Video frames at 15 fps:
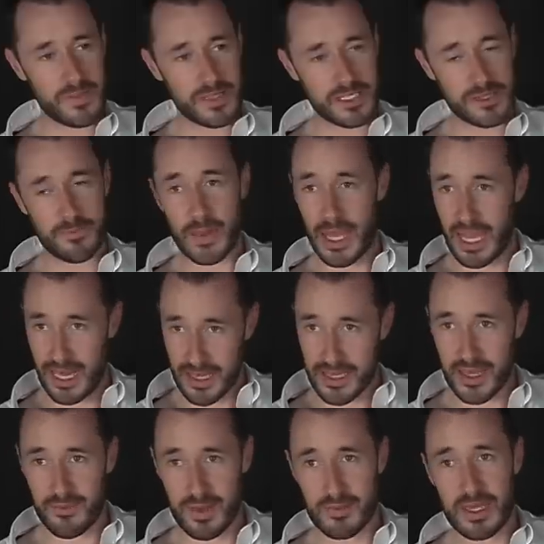Japan,
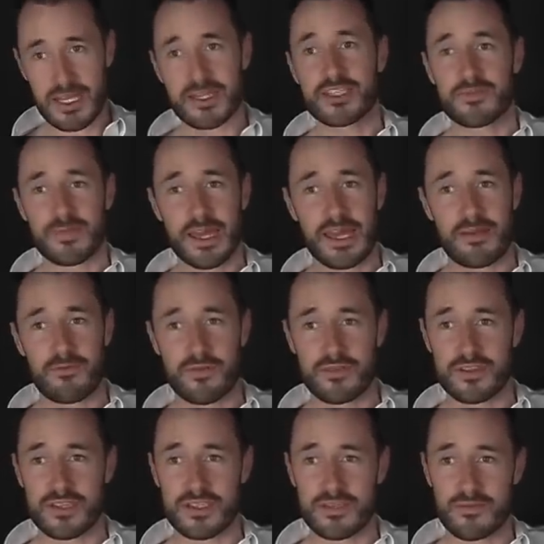coming back to Japan,
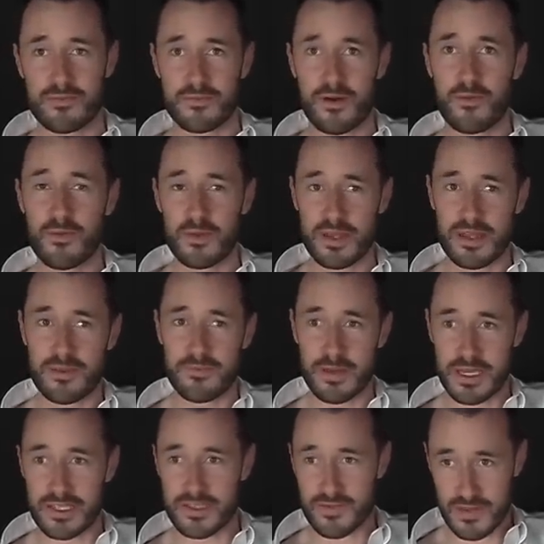was probably the
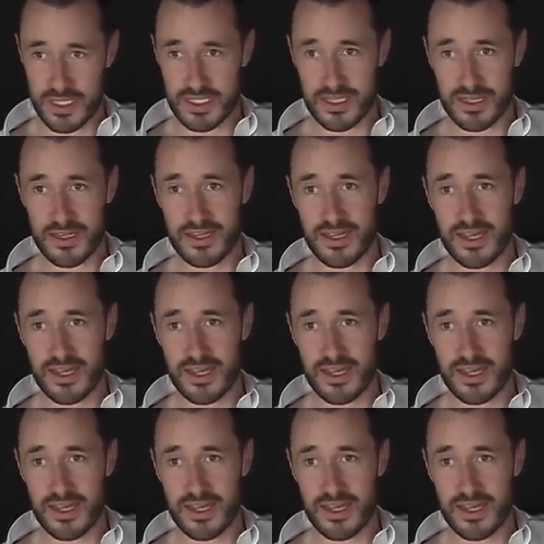biggest reason.